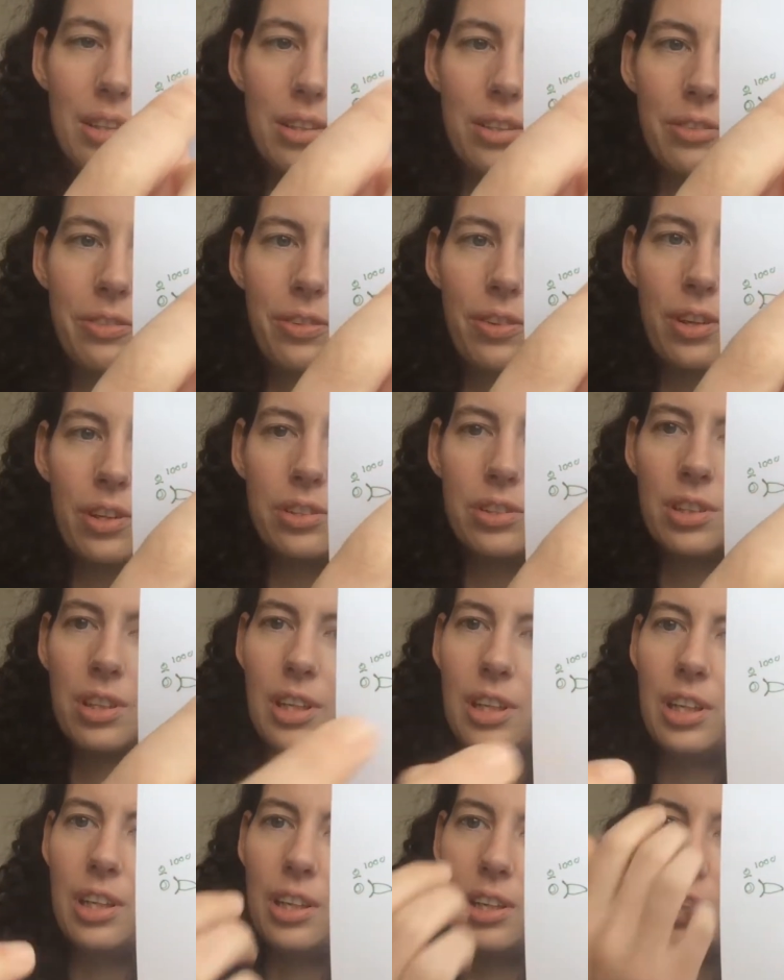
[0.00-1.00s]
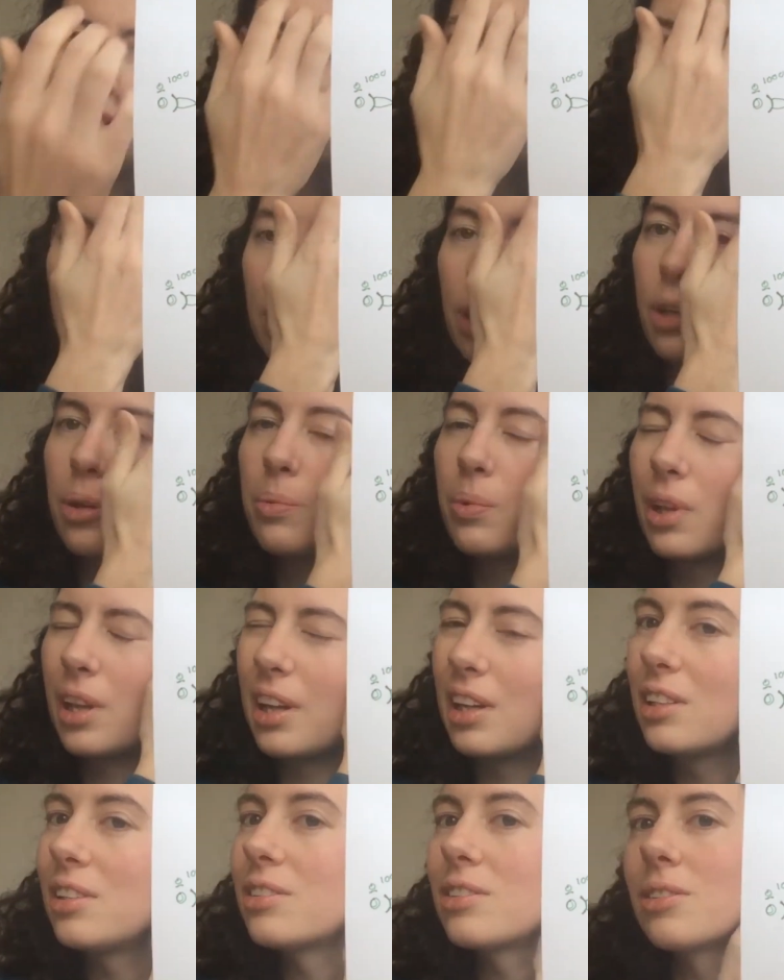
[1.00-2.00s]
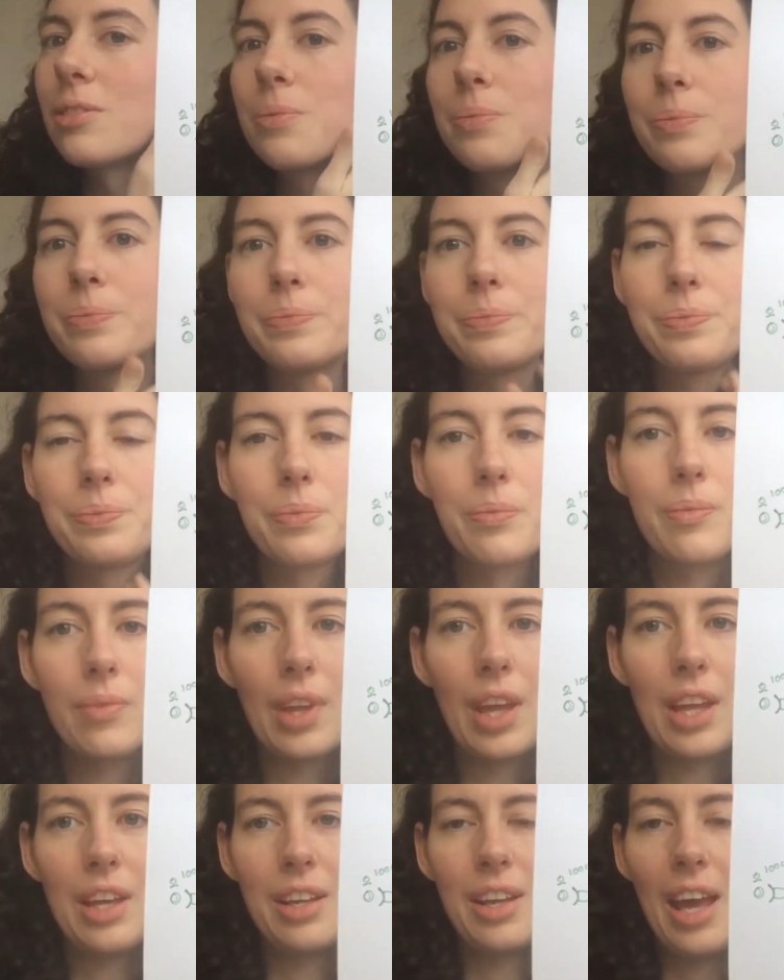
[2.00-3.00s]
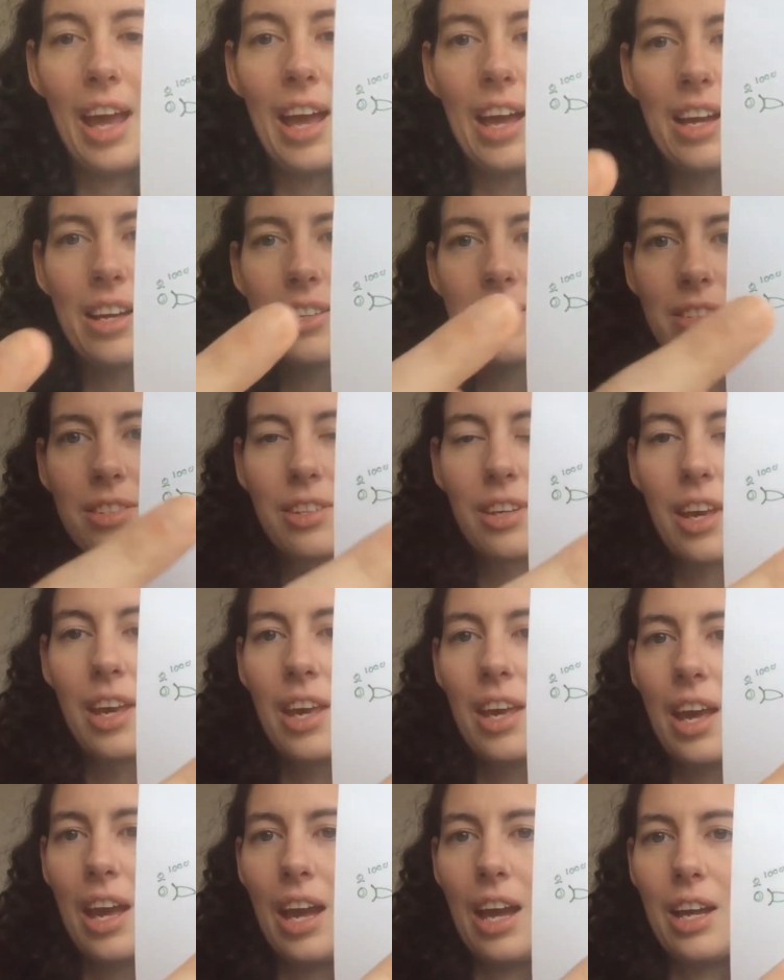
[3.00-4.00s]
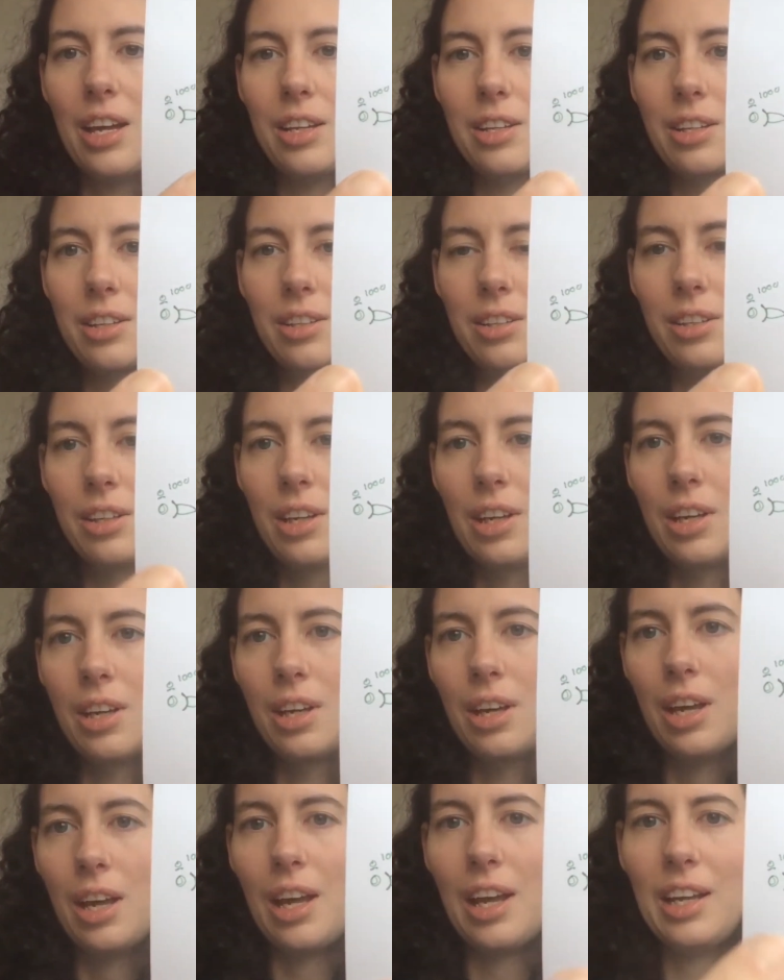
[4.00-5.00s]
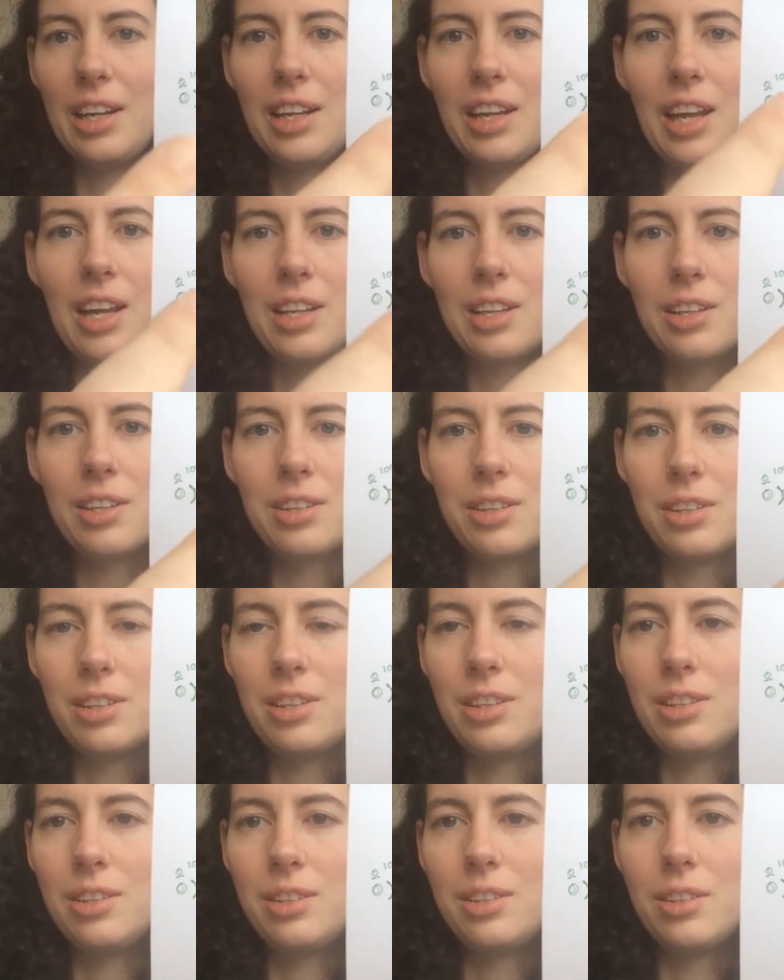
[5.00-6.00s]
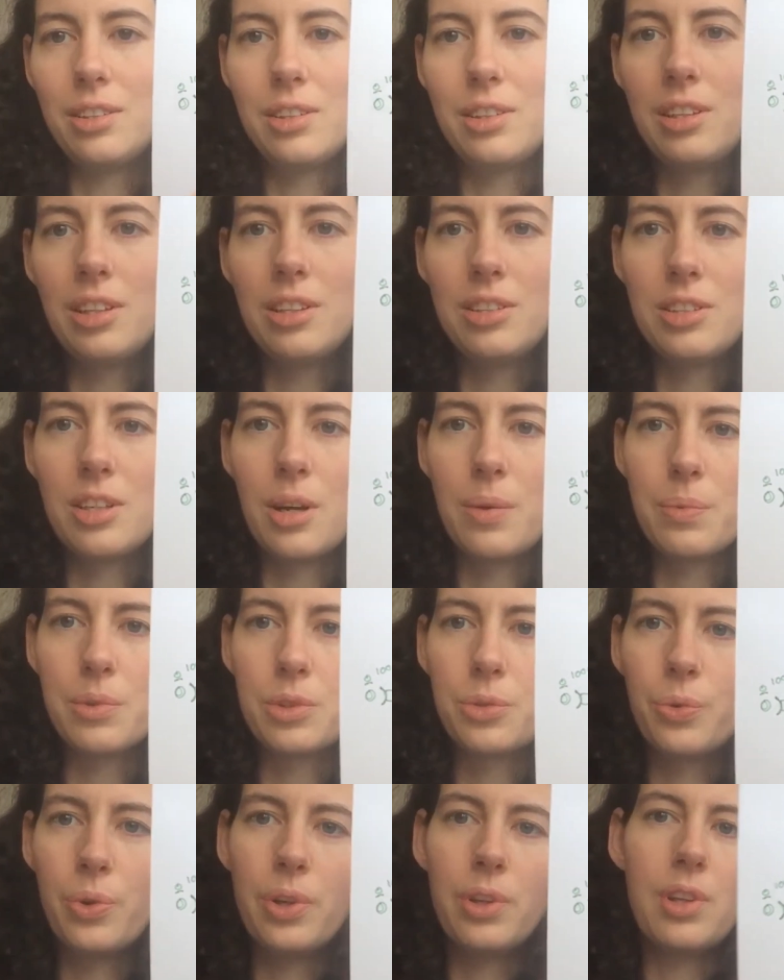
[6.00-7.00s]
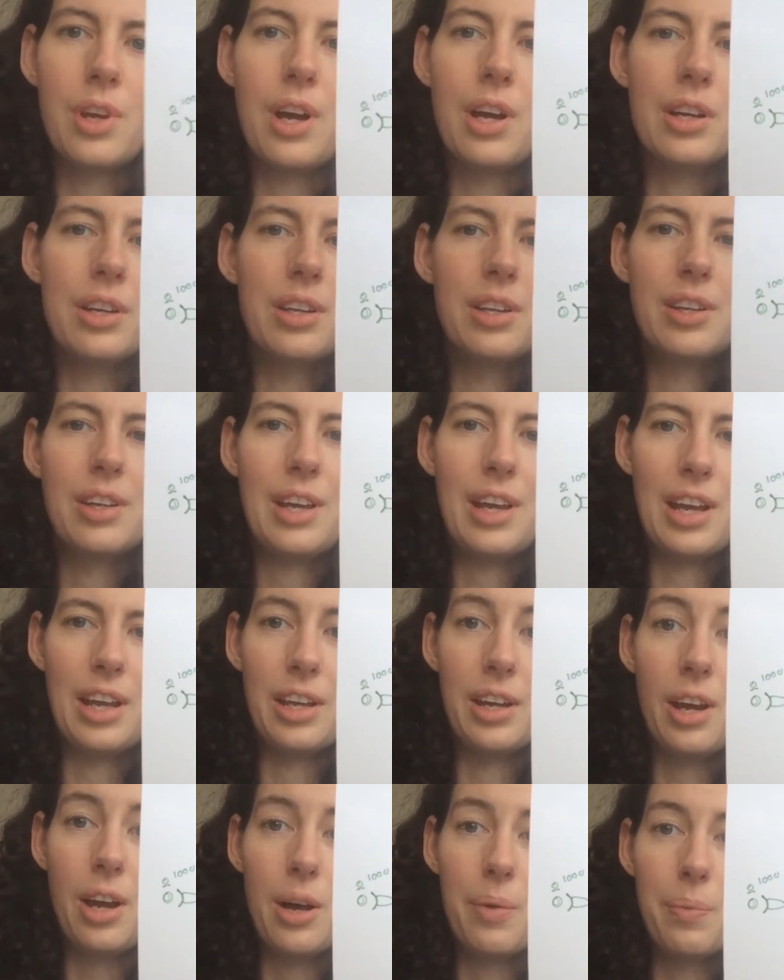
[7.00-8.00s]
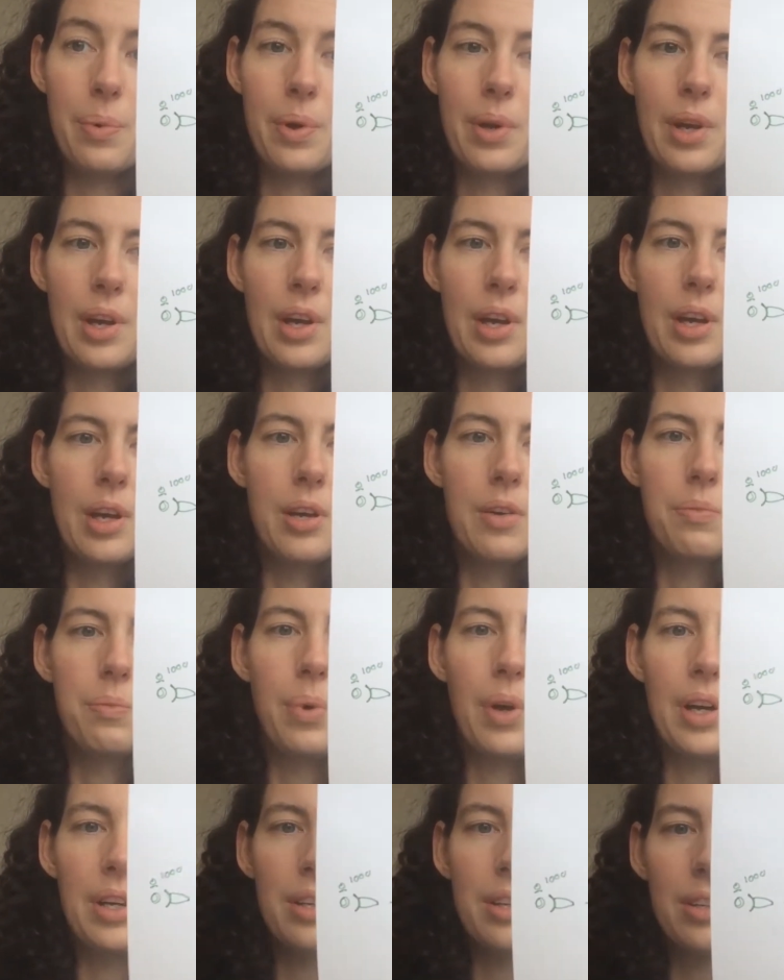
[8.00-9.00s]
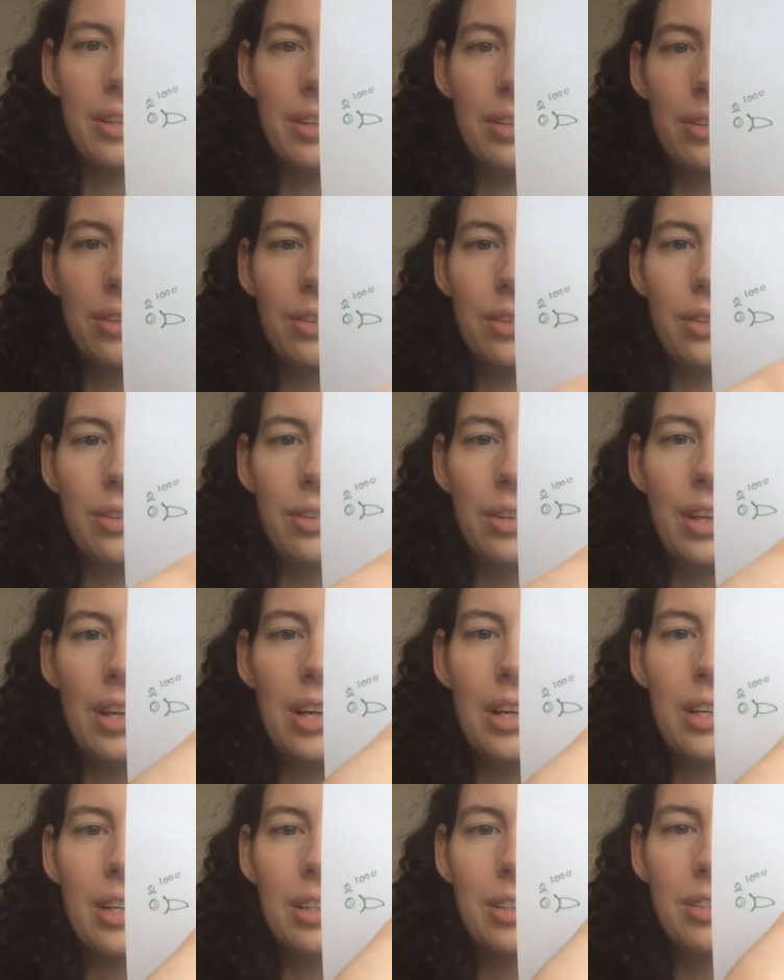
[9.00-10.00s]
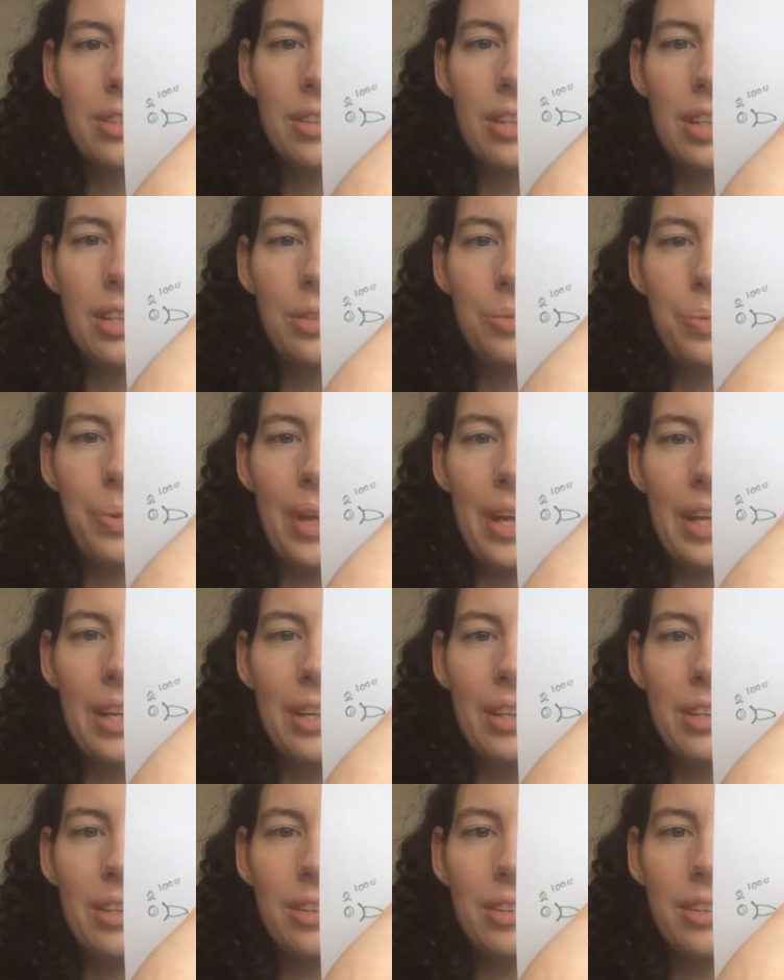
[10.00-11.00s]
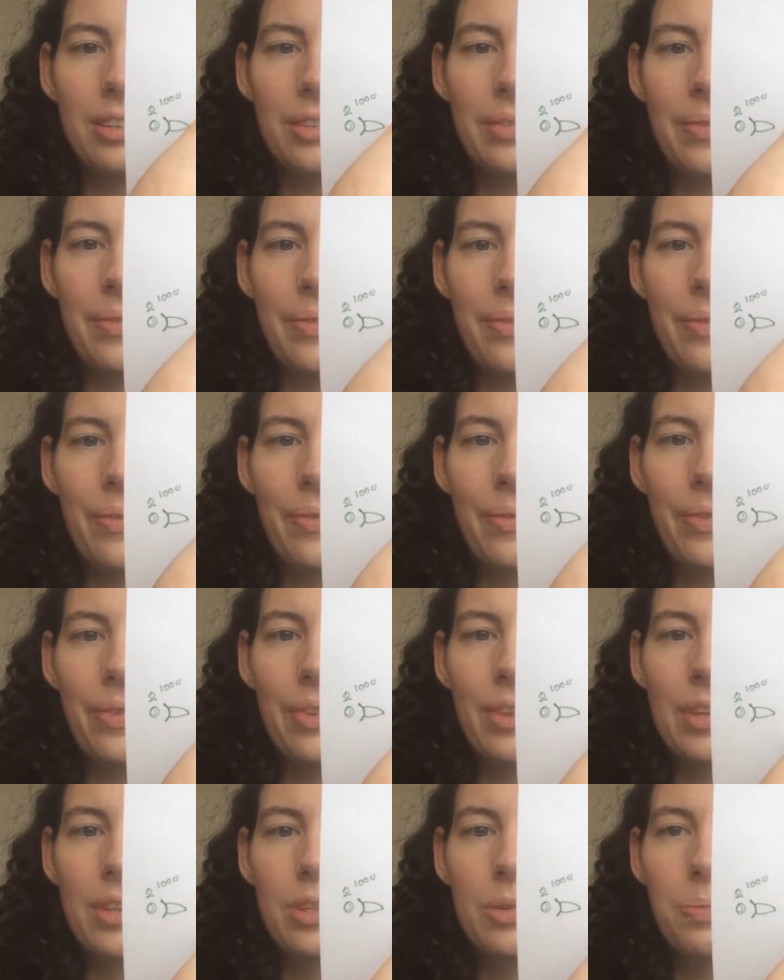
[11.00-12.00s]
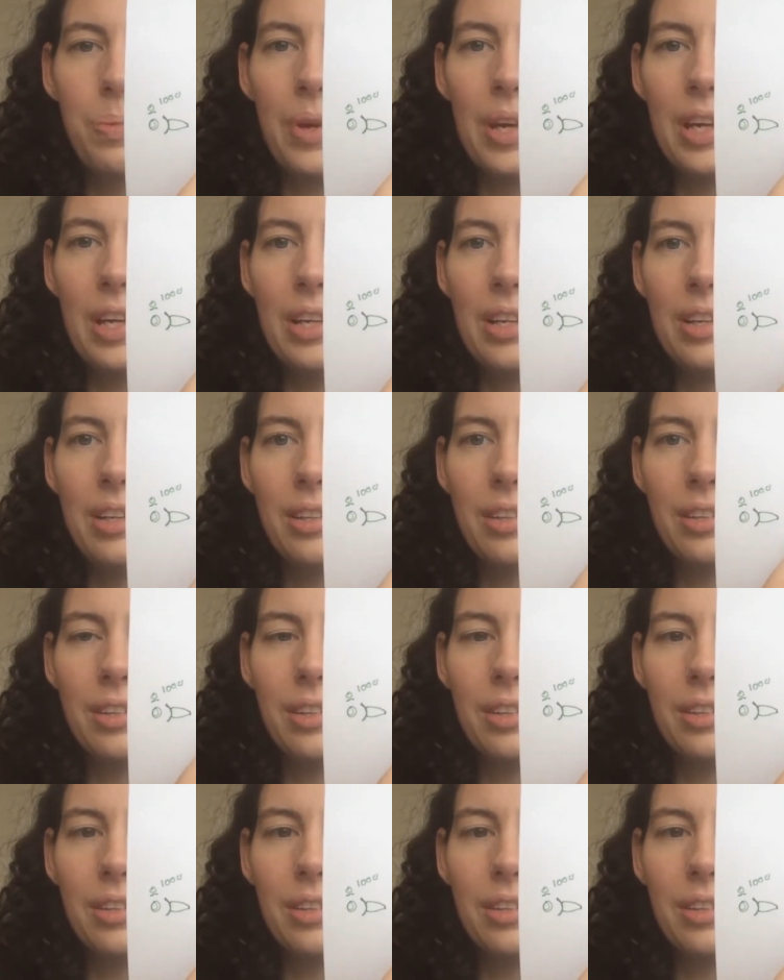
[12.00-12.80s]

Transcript: the velocity accumulates on the adds, and in the end, these numbers will not add up. But regarding to this planet, the speed